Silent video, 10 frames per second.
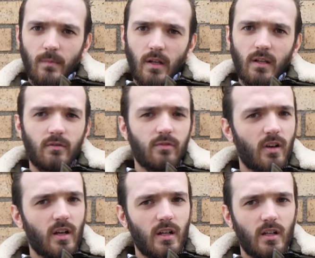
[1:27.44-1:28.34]
And then
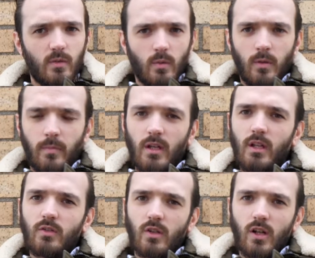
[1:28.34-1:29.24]
Fridays will
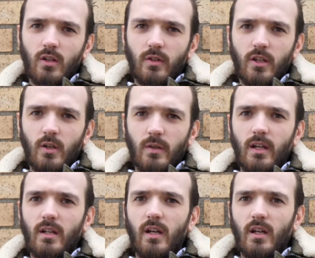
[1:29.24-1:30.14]
be sort of a
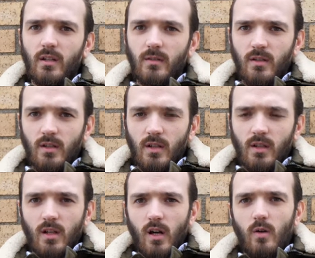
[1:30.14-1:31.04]
Q&A day.
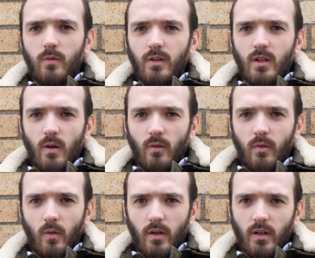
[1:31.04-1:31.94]
Hopefully going
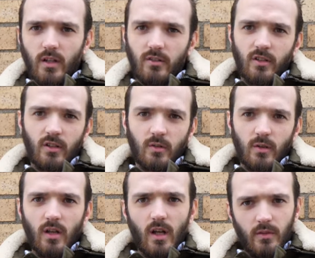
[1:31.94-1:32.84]
forward I can turn it into
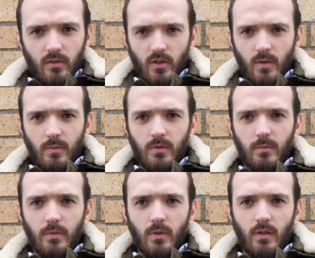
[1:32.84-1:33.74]
a live stream of
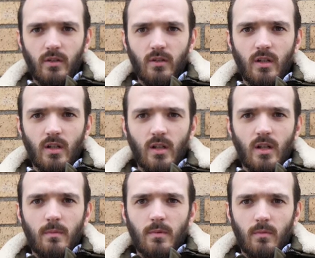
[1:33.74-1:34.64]
some sort.
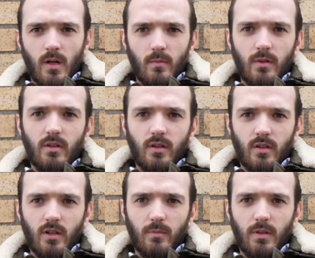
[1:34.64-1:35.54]
At the moment it's
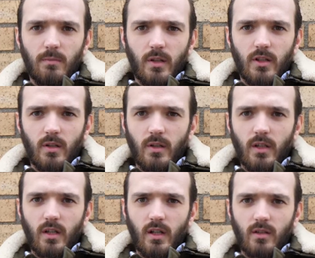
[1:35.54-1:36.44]
going to be my
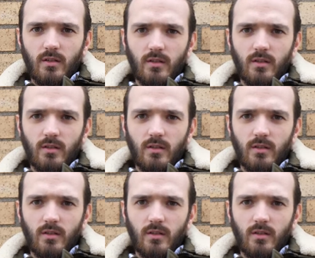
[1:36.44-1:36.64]
Q&A day.